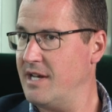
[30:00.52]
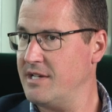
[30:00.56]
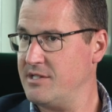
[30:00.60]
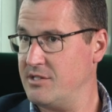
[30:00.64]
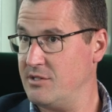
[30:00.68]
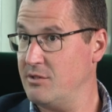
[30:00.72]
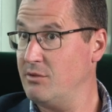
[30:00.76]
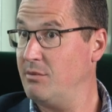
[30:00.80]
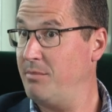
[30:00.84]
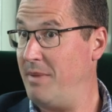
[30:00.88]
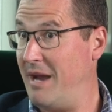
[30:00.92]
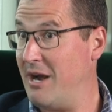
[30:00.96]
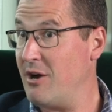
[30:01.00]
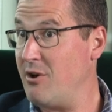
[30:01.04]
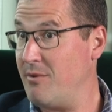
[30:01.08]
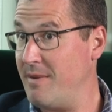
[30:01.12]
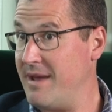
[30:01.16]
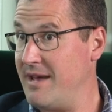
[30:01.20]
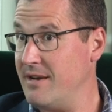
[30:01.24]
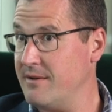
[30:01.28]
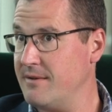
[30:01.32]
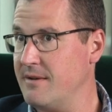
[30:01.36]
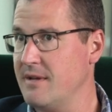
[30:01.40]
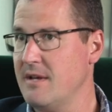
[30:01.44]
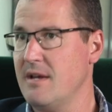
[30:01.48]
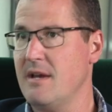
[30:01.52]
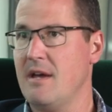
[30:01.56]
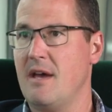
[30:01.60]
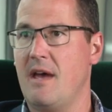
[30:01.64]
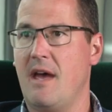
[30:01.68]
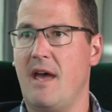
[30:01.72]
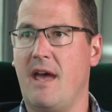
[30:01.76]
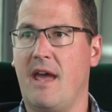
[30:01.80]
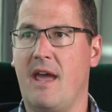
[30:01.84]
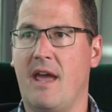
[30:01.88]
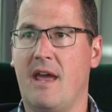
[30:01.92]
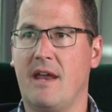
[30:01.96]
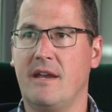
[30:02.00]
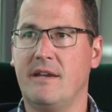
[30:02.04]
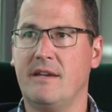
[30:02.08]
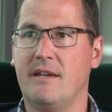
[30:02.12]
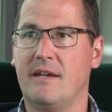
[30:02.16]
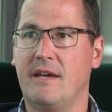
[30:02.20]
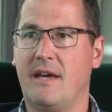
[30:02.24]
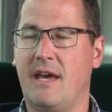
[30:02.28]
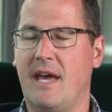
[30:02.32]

are still paramount. And,